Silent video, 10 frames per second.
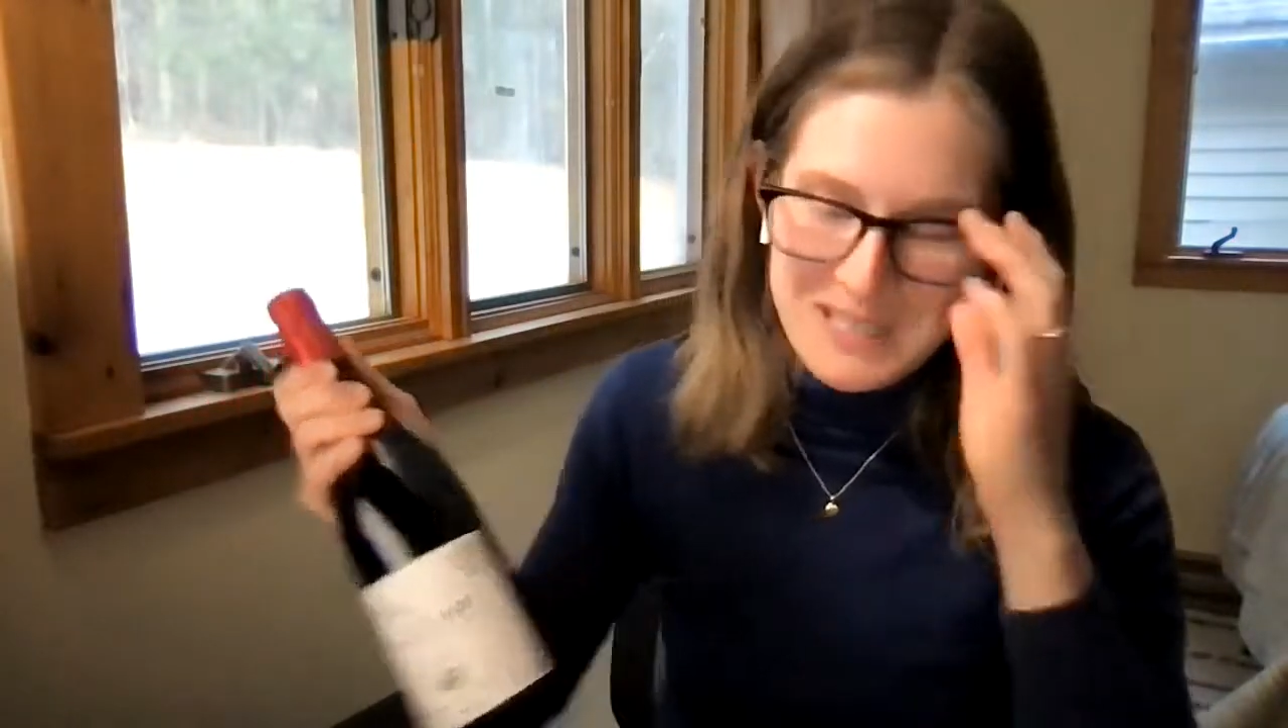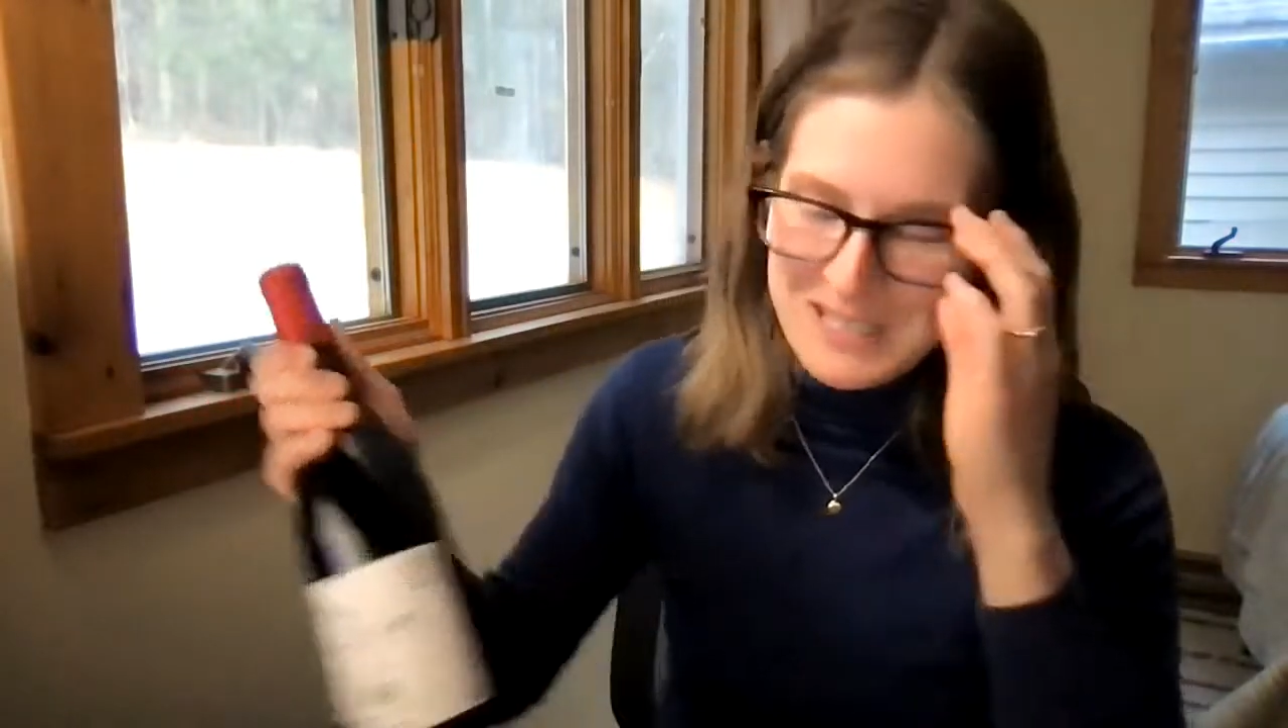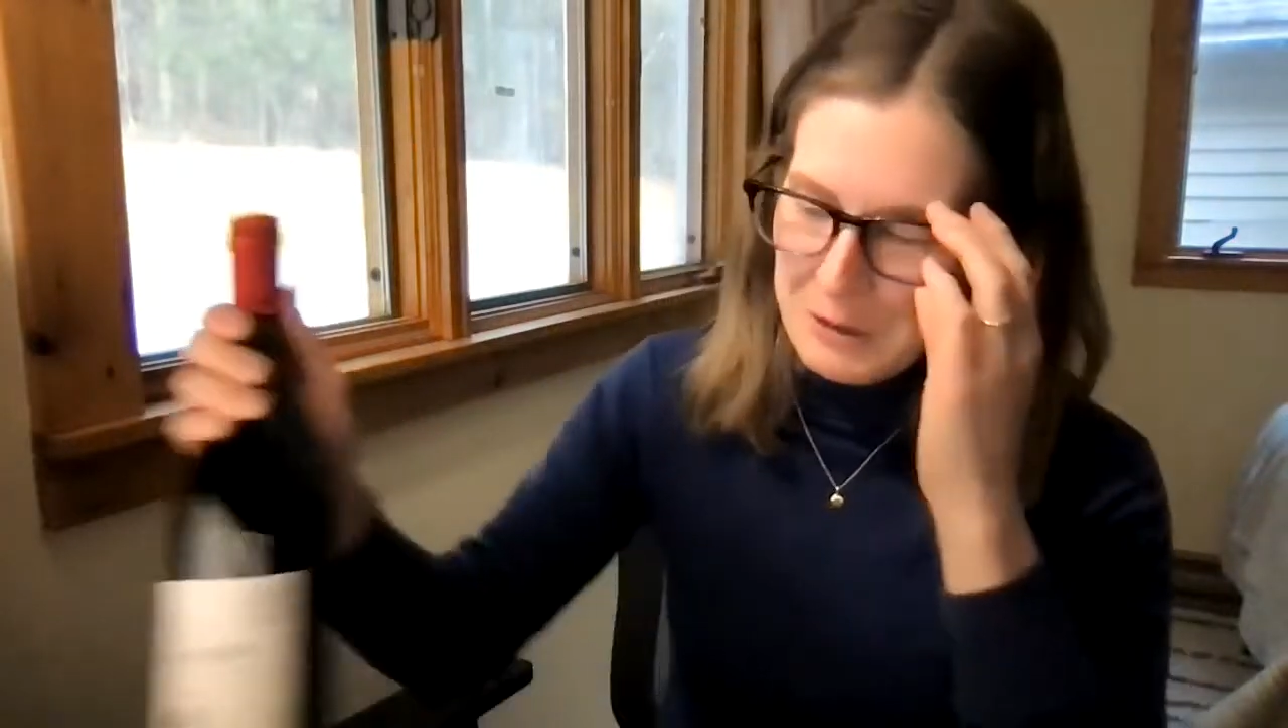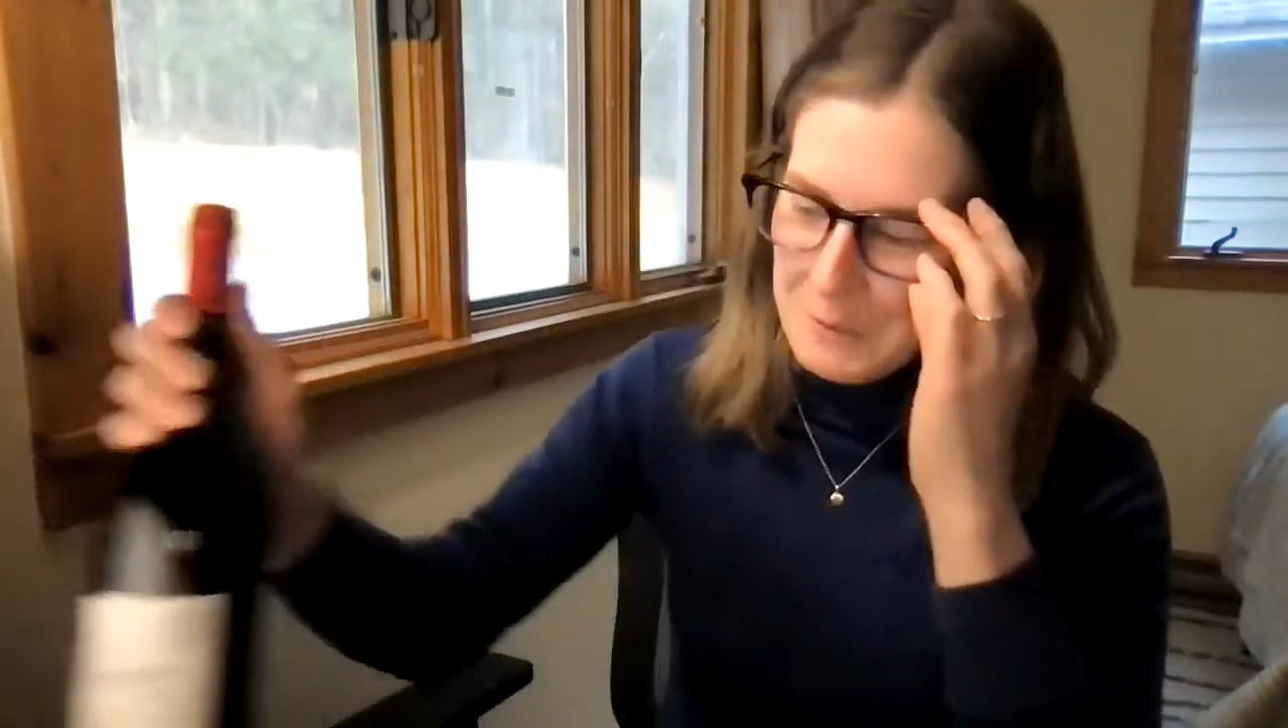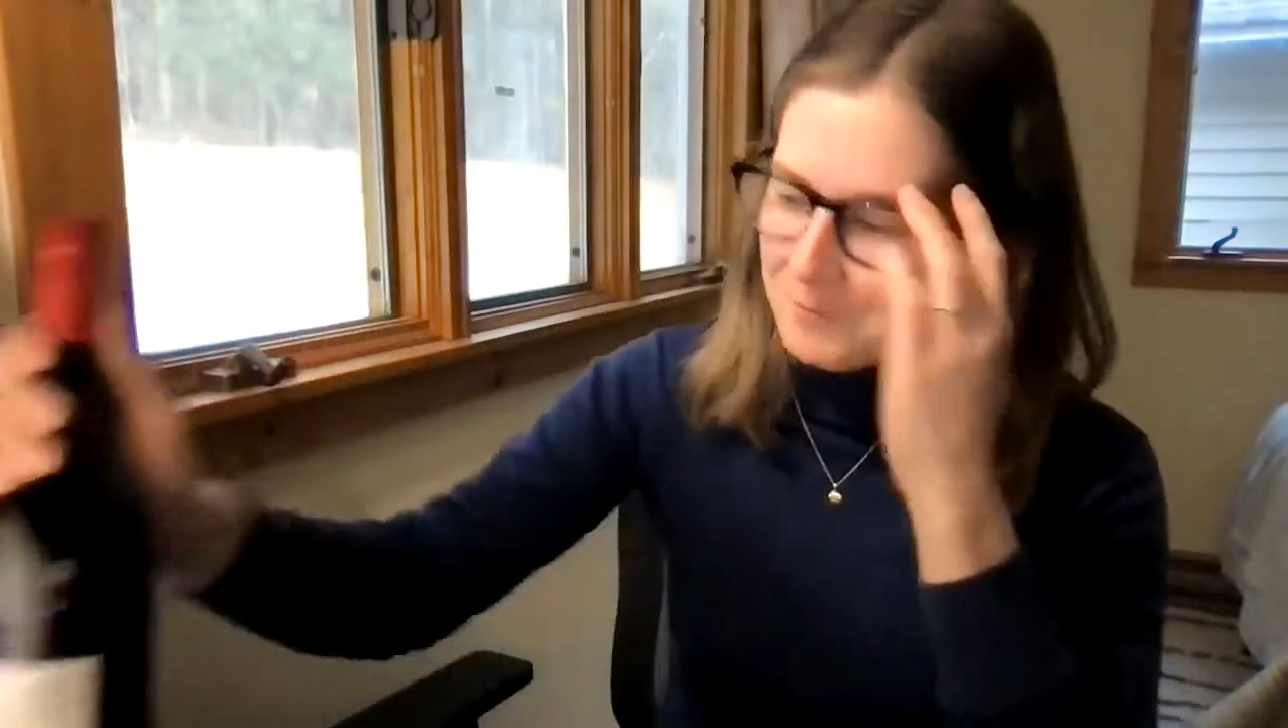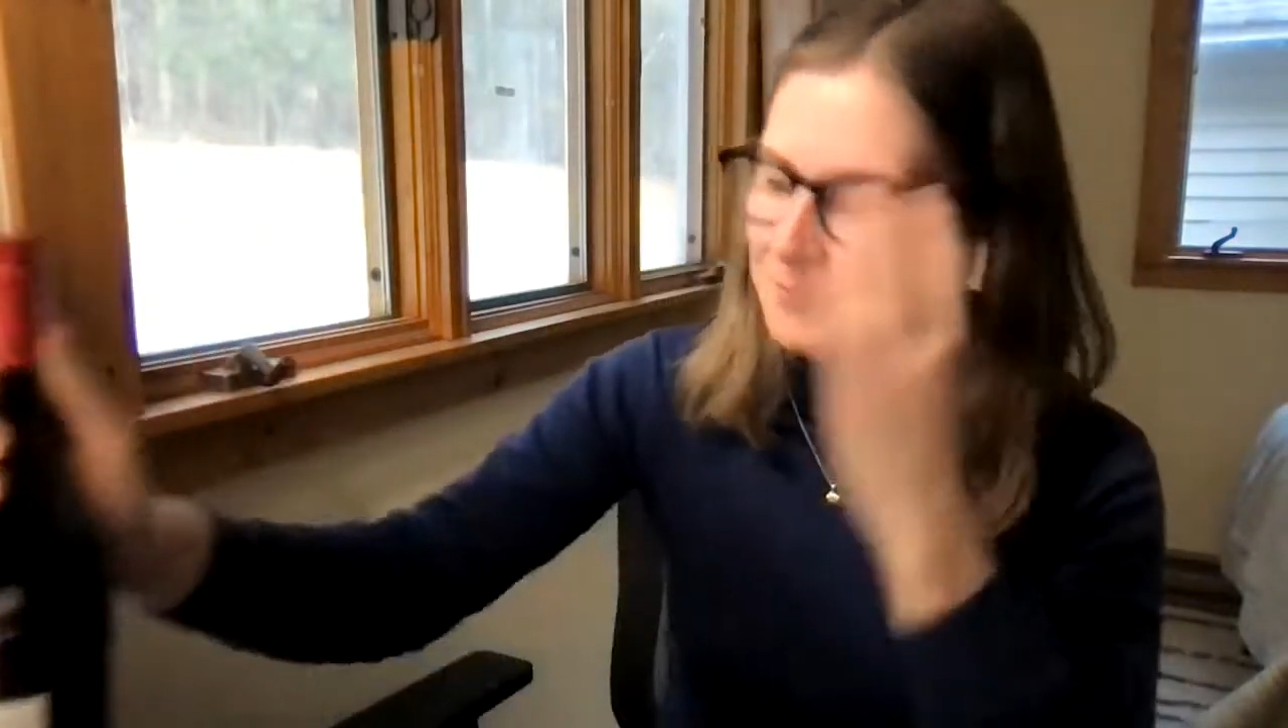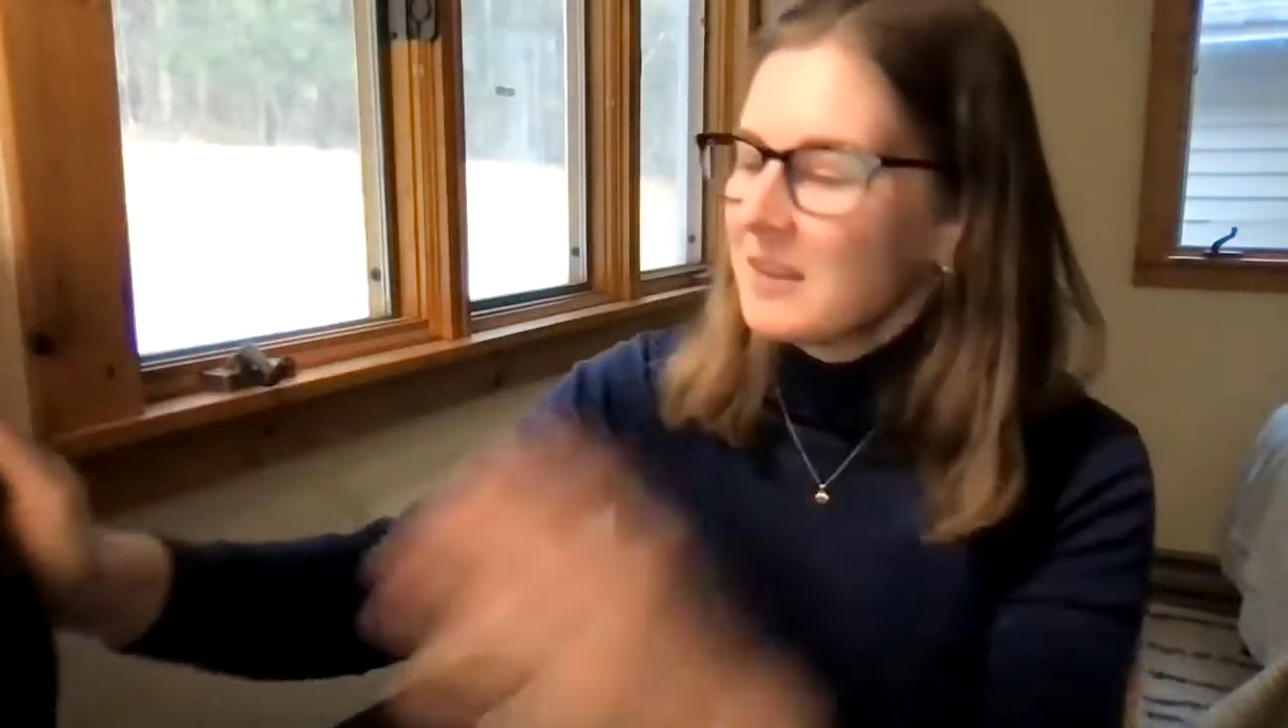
basically.